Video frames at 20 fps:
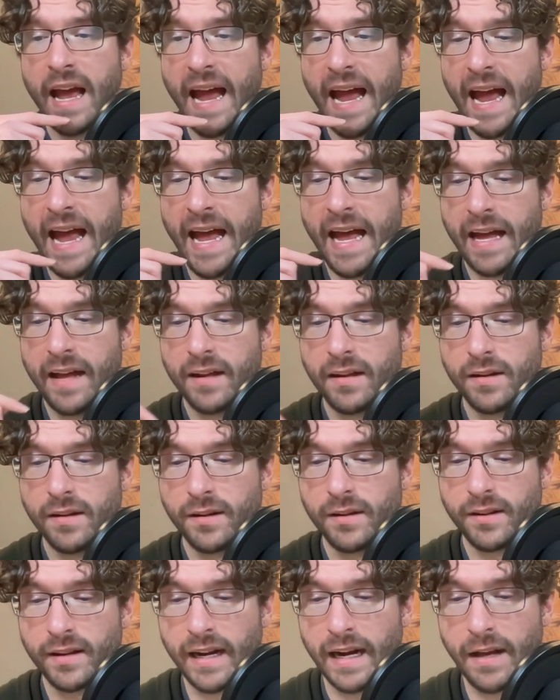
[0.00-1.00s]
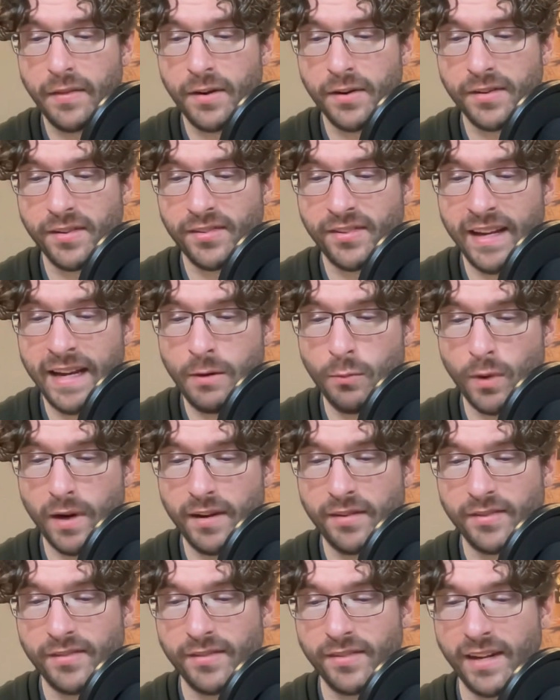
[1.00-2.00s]
And there's a scene where
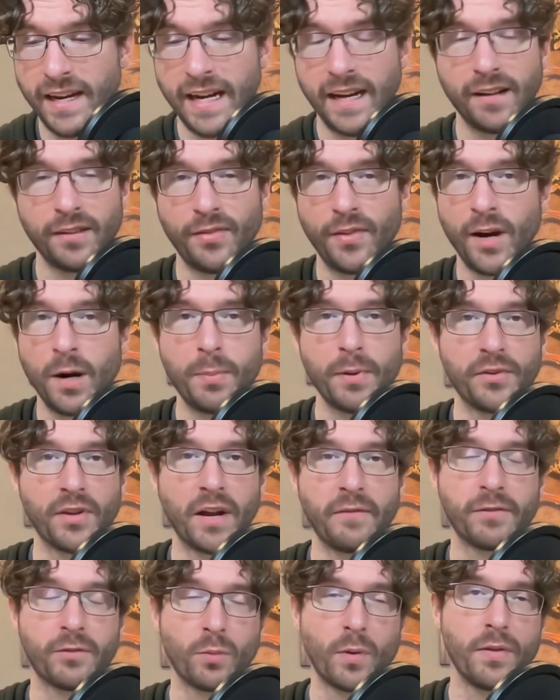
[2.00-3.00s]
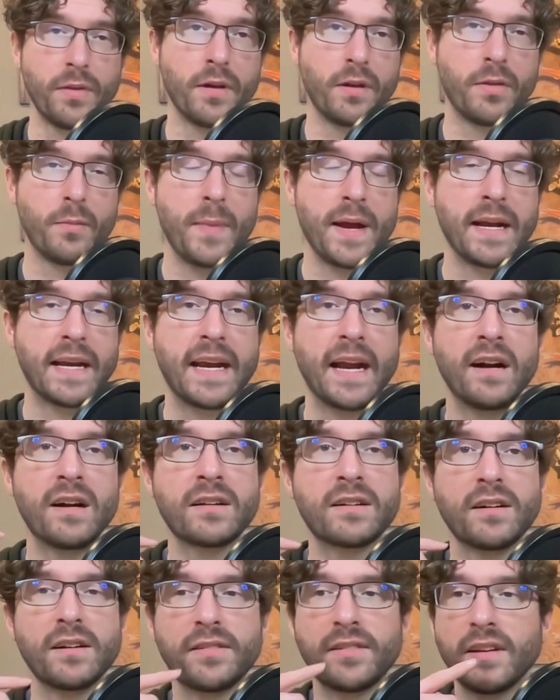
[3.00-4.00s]
he's sitting in his therapist's office, one of the main
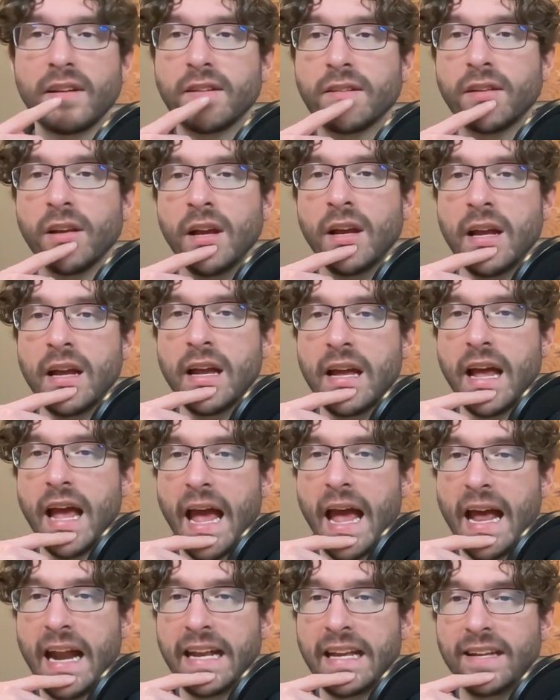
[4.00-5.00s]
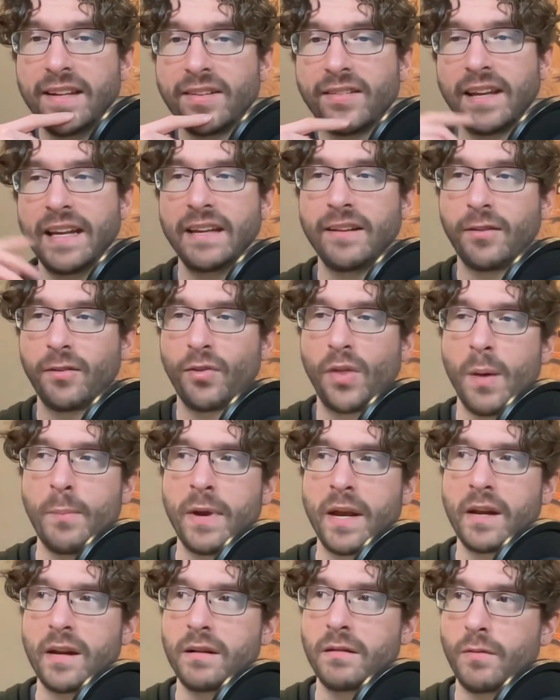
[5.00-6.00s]
characters is, and he's
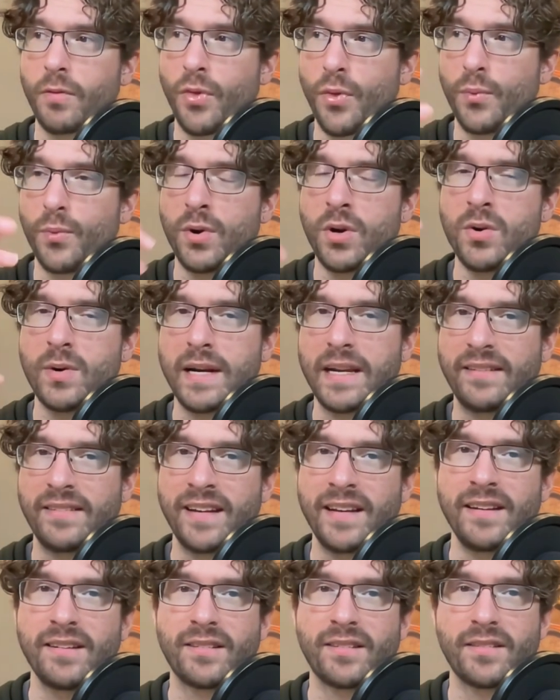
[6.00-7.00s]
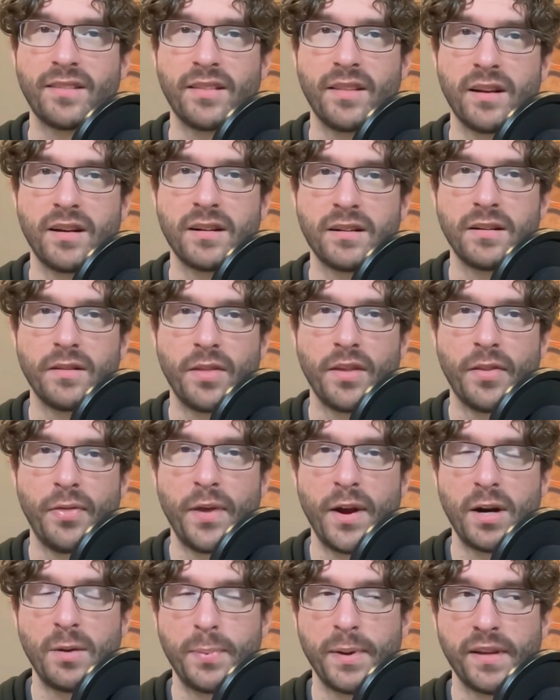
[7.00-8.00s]
thumbing through and he sees the
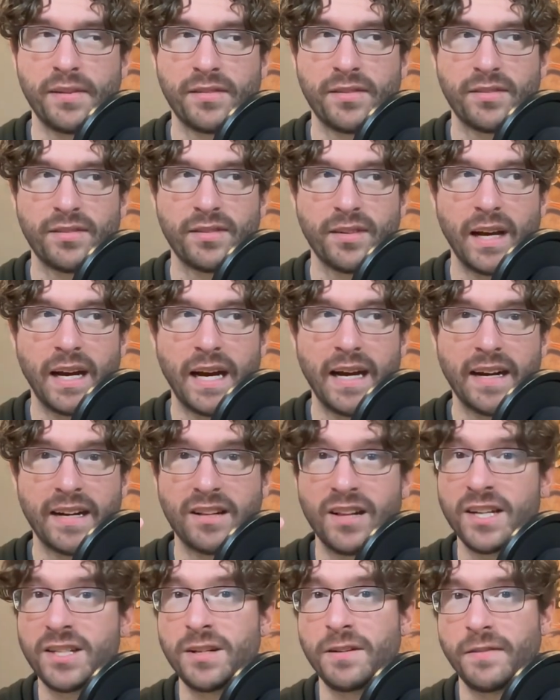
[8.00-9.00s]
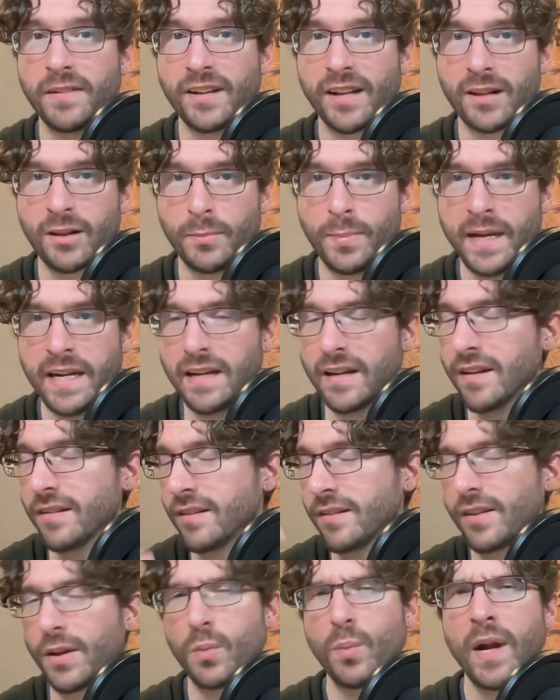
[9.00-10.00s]
therapist's collection of encyclopedias.
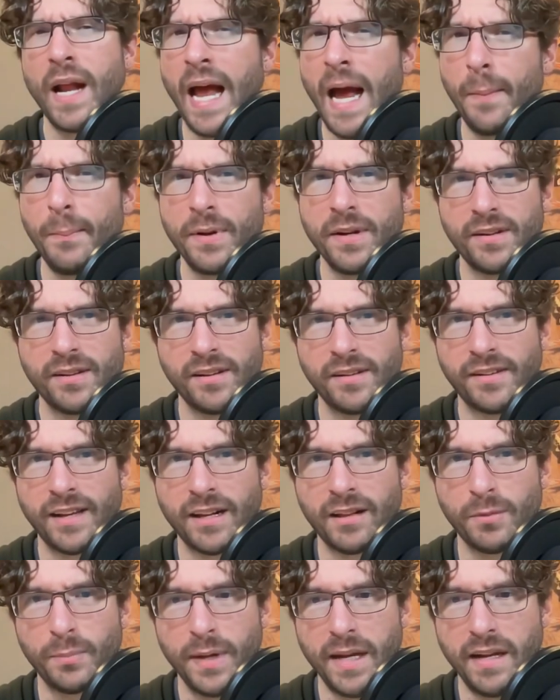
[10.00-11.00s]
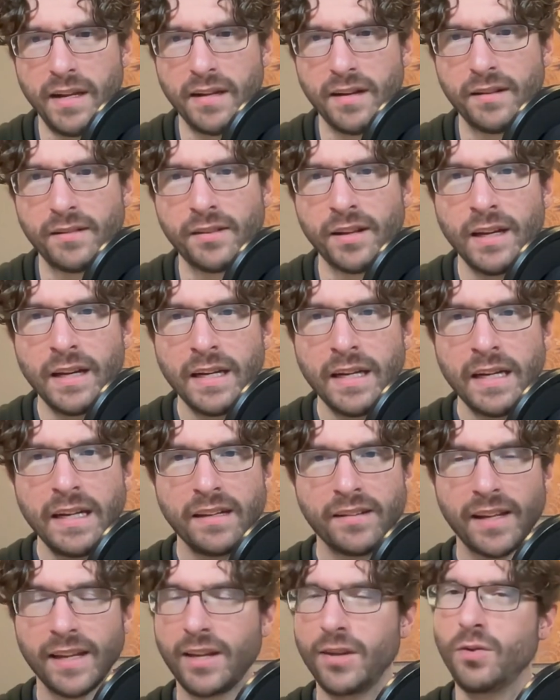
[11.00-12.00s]
He's like, what happened to encyclopedias?
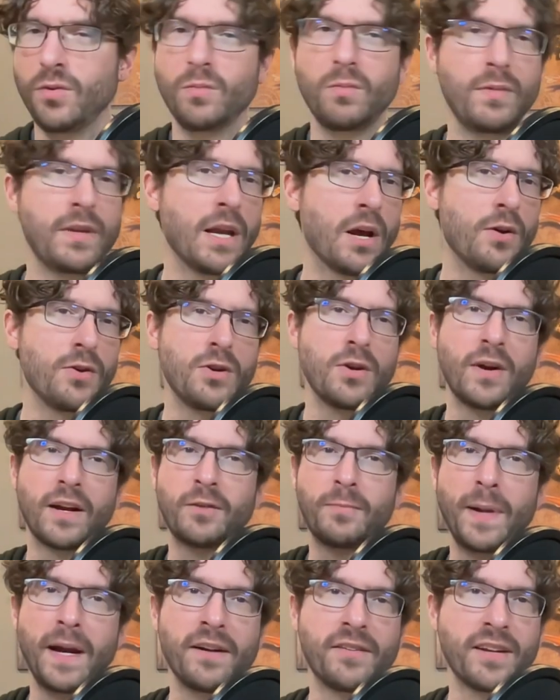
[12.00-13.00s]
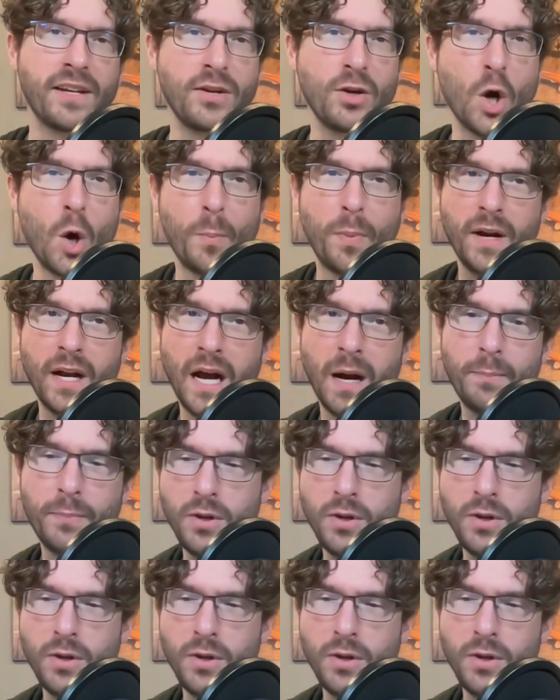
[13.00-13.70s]
It's like, you experience it, you open